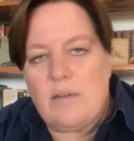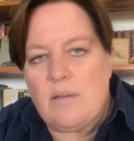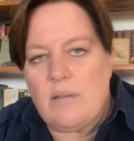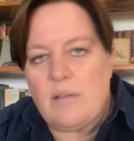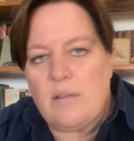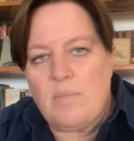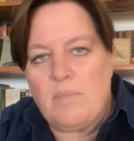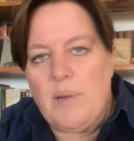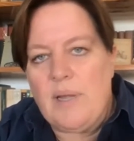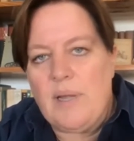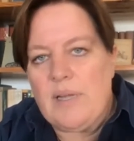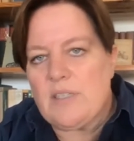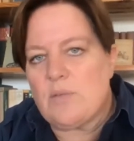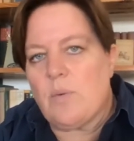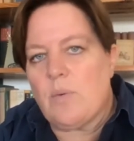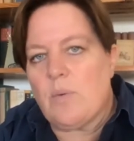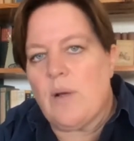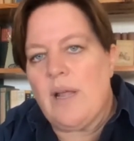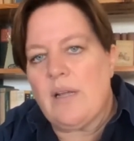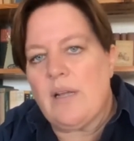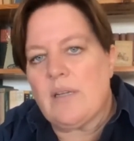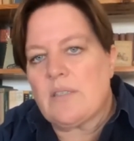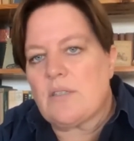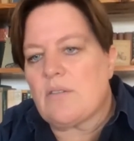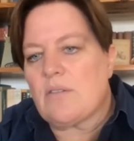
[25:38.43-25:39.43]
the best
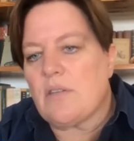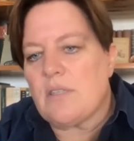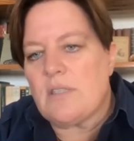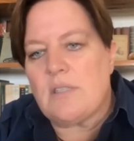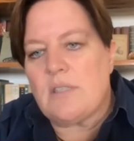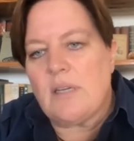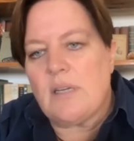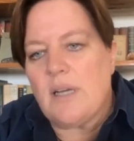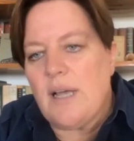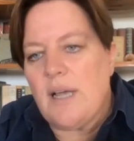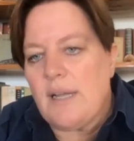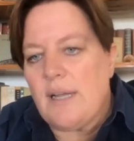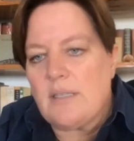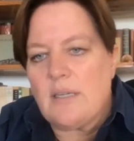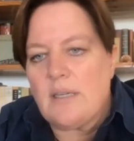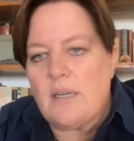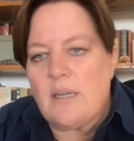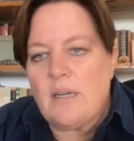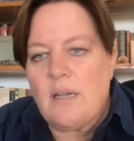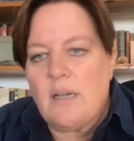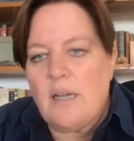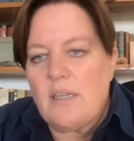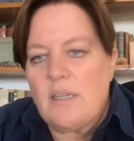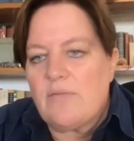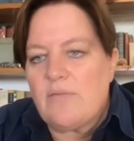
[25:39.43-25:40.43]
way is
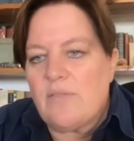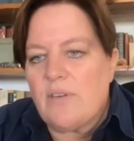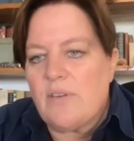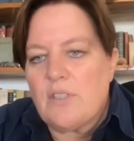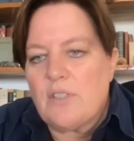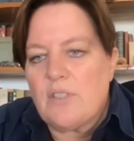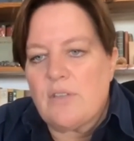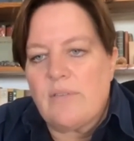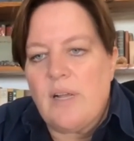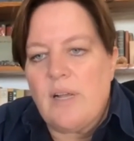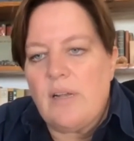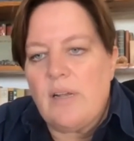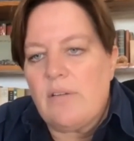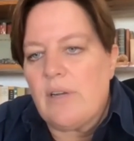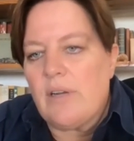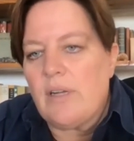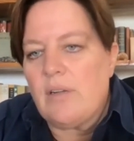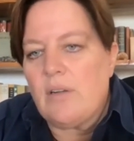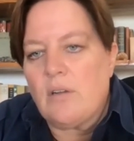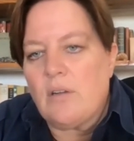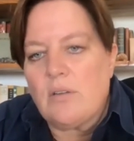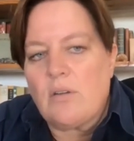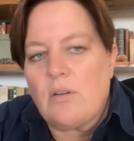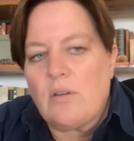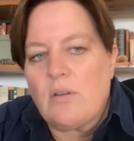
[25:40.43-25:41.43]

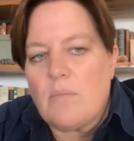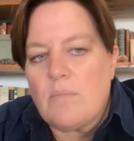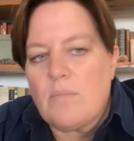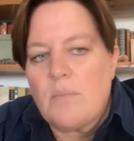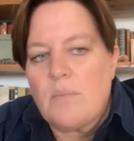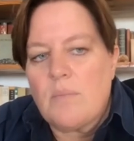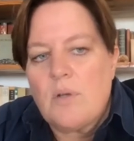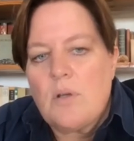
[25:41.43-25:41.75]
Christa@huisvanchevallerie.com.